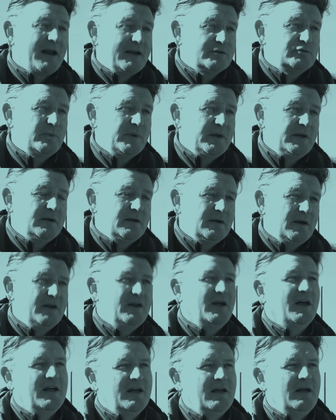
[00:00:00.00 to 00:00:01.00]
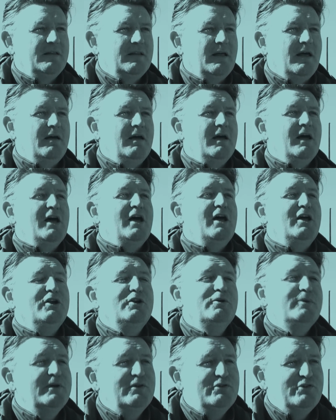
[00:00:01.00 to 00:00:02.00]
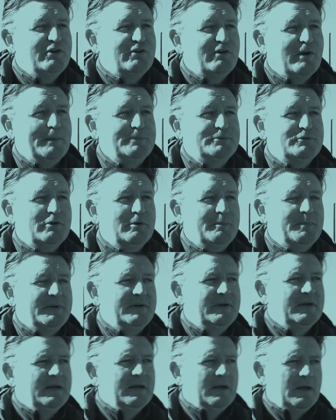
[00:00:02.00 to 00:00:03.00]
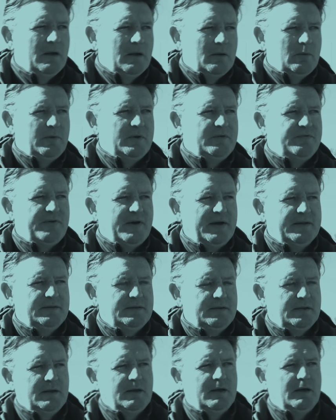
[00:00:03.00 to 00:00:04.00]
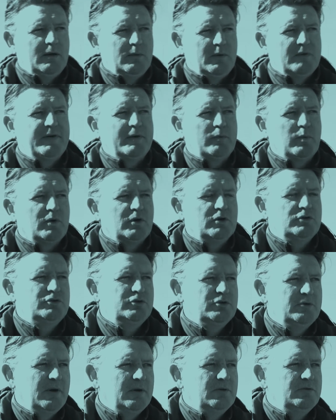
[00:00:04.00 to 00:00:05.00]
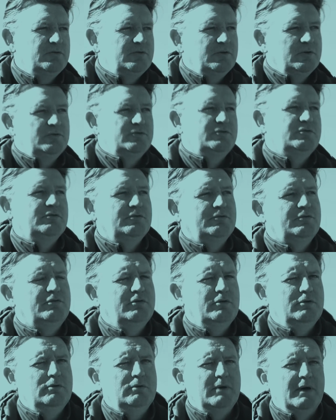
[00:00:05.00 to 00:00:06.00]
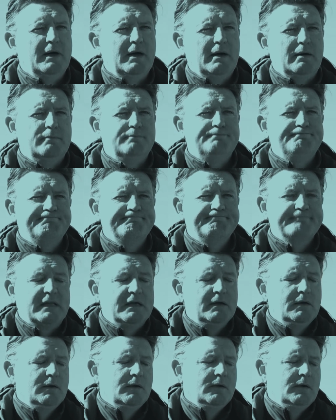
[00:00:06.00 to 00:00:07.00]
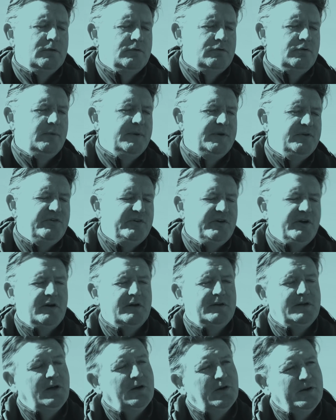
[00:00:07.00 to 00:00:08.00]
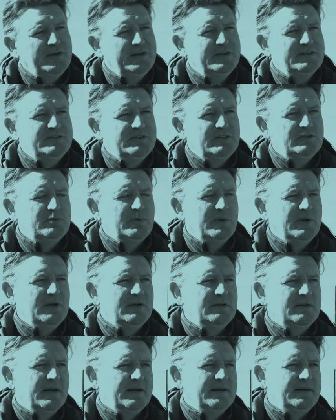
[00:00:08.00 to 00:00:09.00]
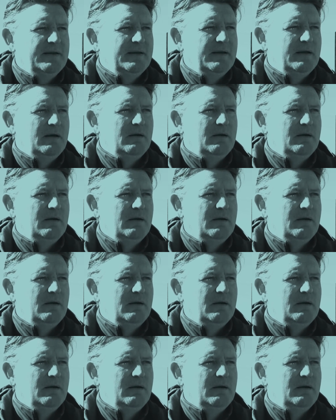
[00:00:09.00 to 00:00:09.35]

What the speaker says: the last week, a new injury crops up, and we've had one or two out through injury or illness this week. That